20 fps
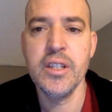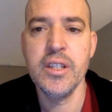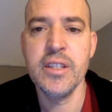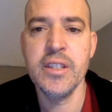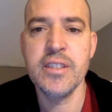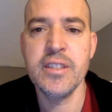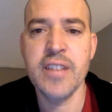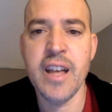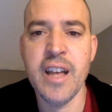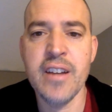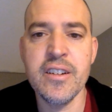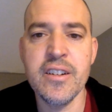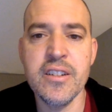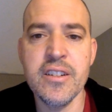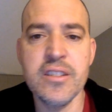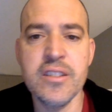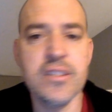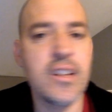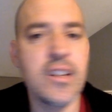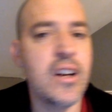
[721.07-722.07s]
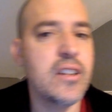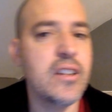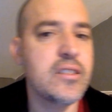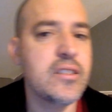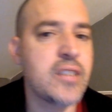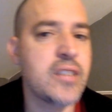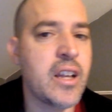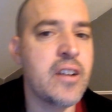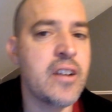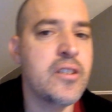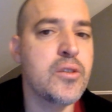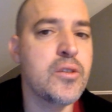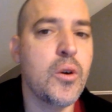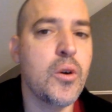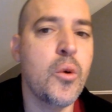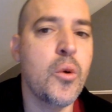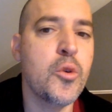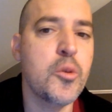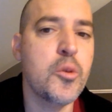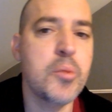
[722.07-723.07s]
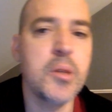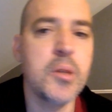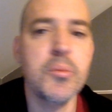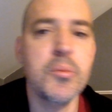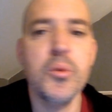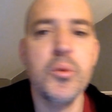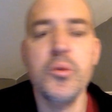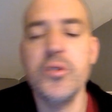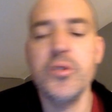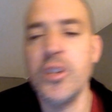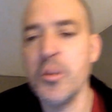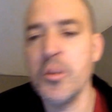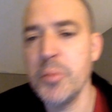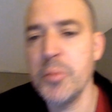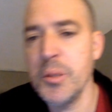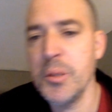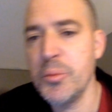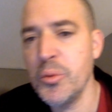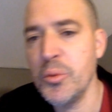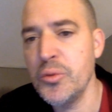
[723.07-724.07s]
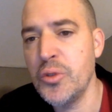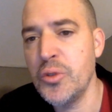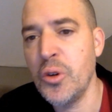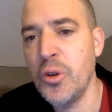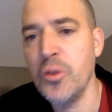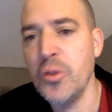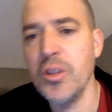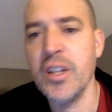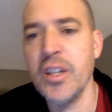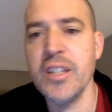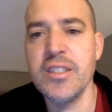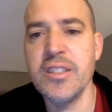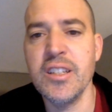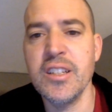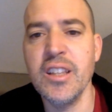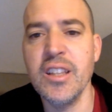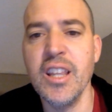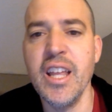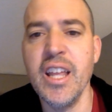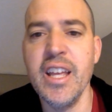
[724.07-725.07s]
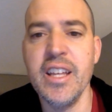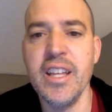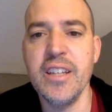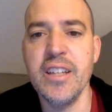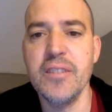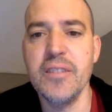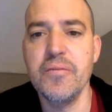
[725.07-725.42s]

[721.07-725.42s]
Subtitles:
Saturn is not. Saturn is older people. Young people don't like delay.